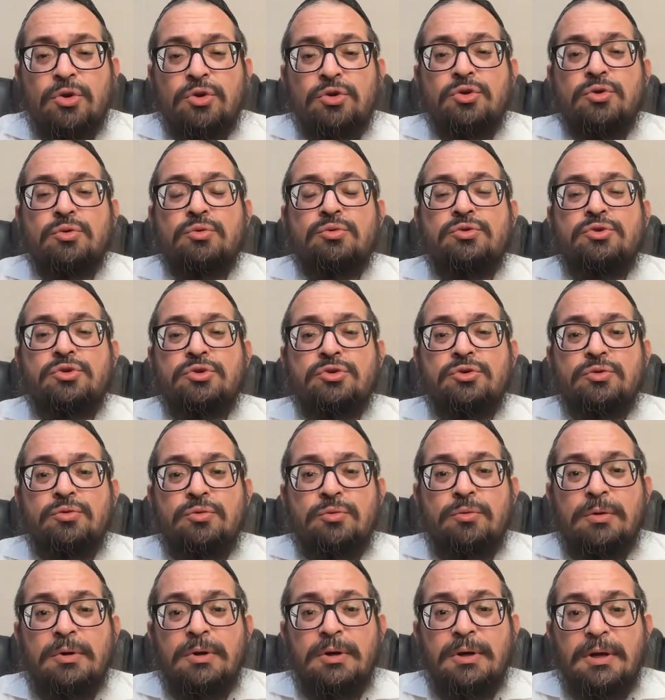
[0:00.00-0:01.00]
you
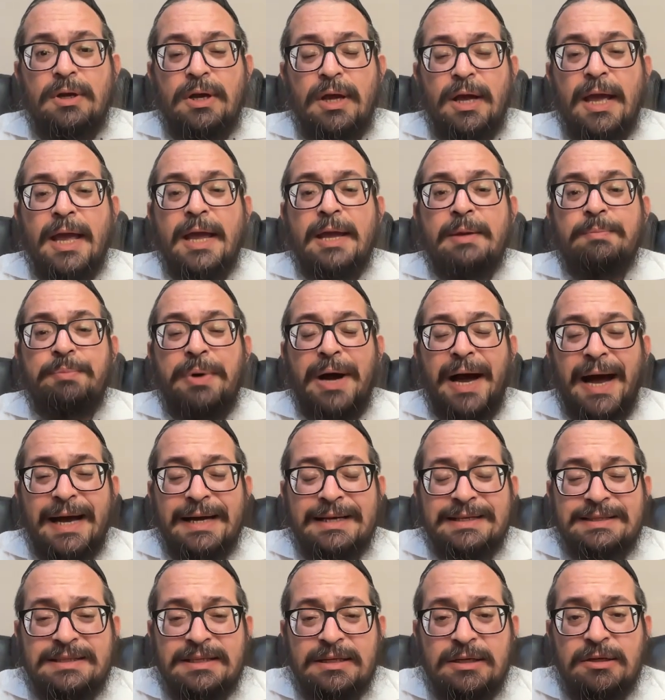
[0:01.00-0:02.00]
do a
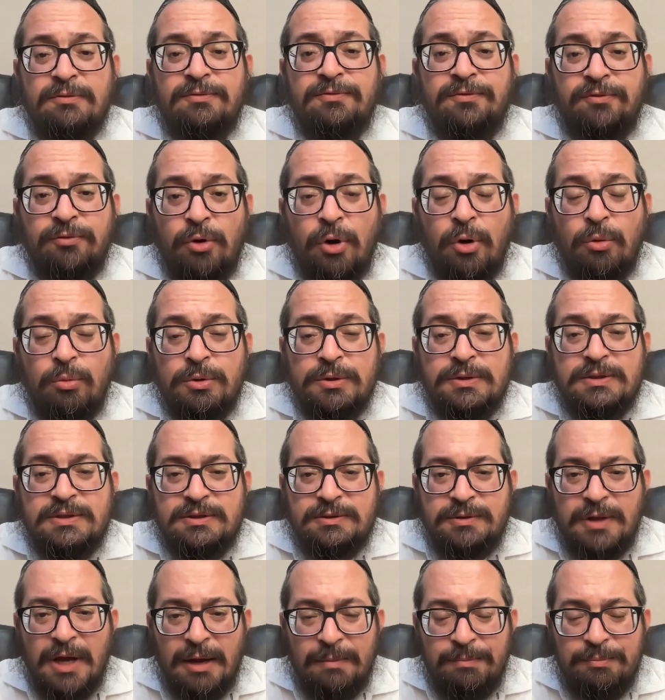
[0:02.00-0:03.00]
positive forward
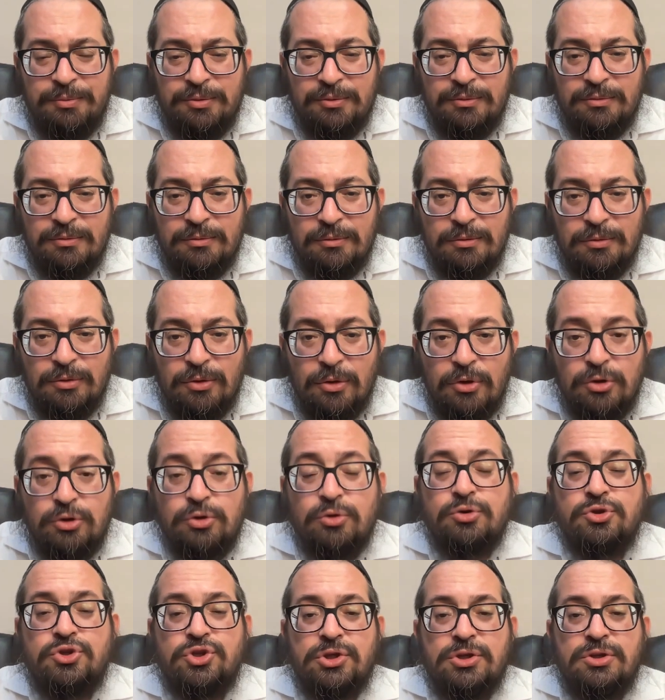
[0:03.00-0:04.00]
step,
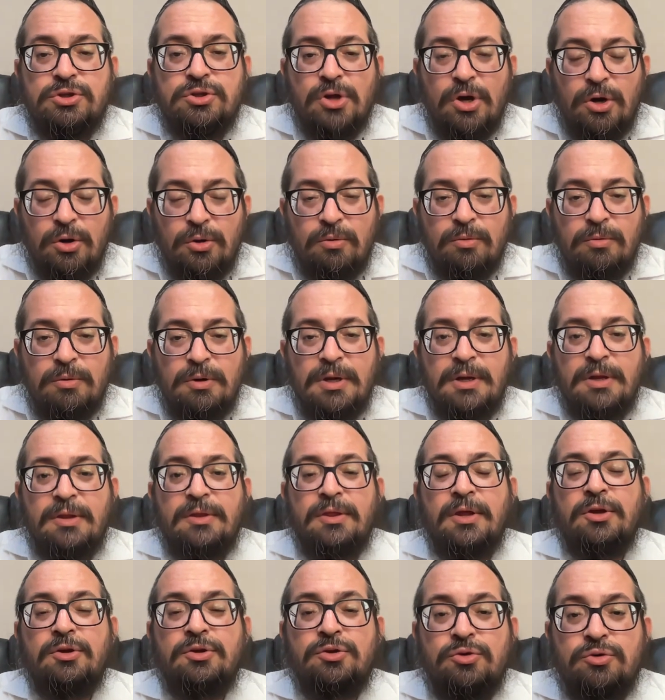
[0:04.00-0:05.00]
you should know
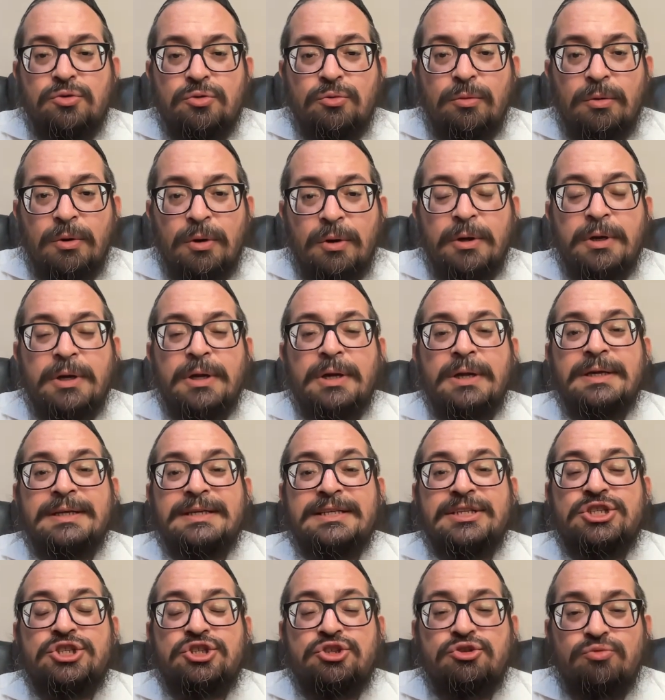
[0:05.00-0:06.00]
that you are
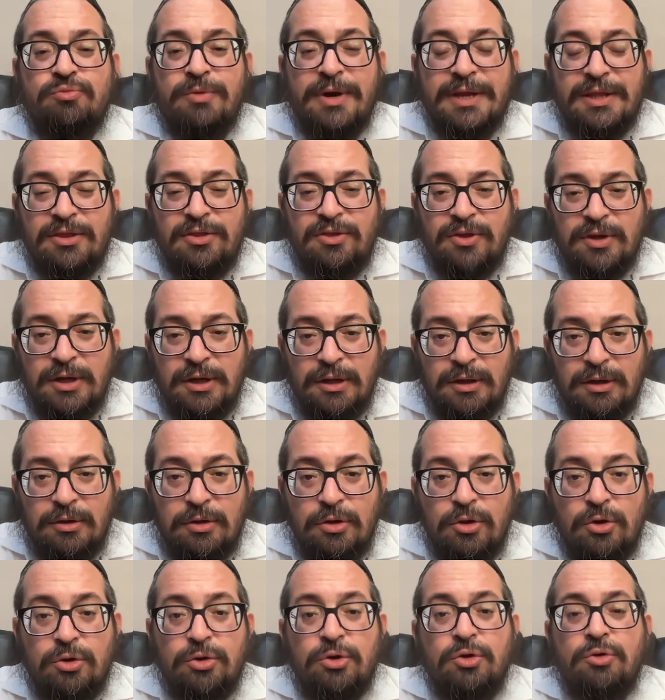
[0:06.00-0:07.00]
strengthening,
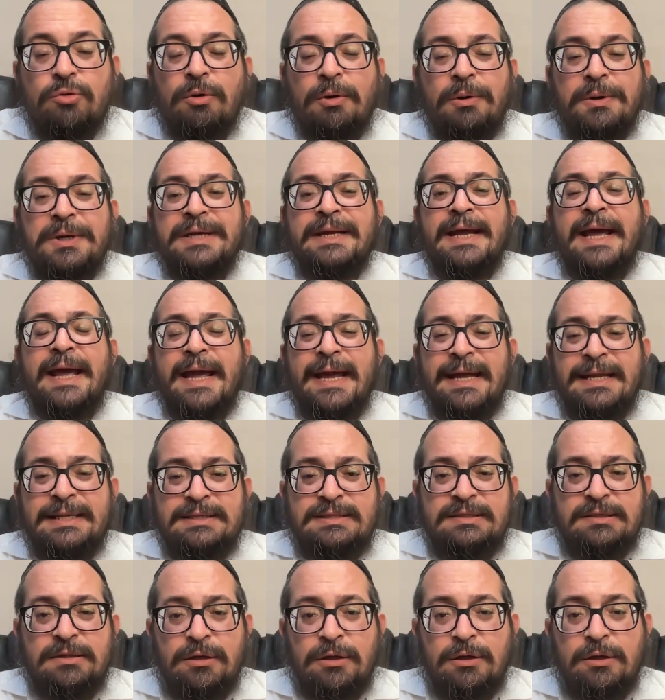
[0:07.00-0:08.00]
you are
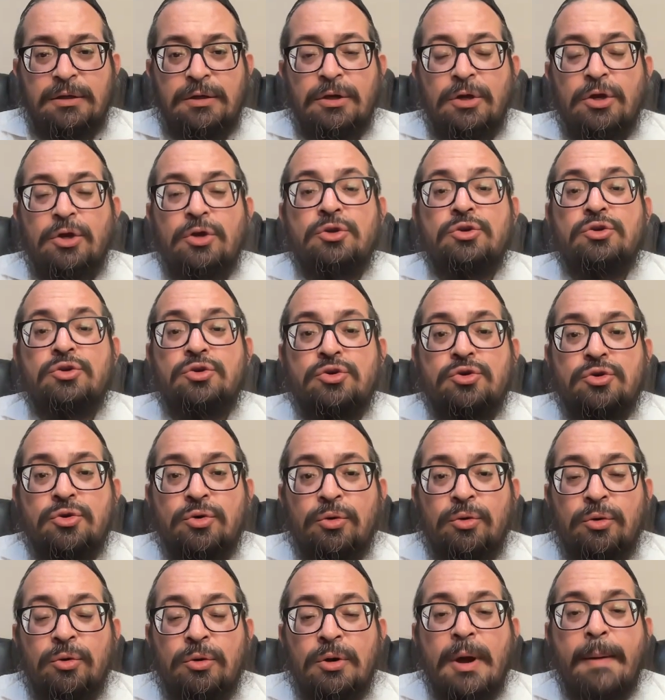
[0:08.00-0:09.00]
enhancing
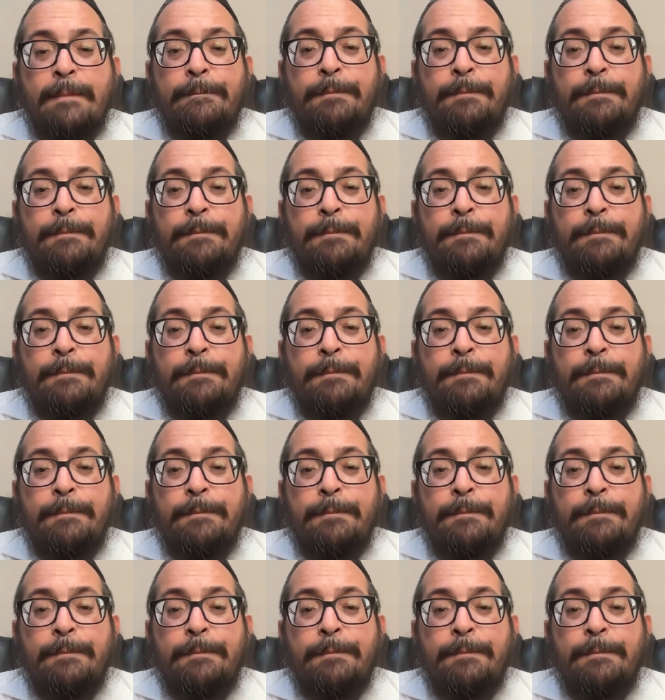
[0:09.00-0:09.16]
your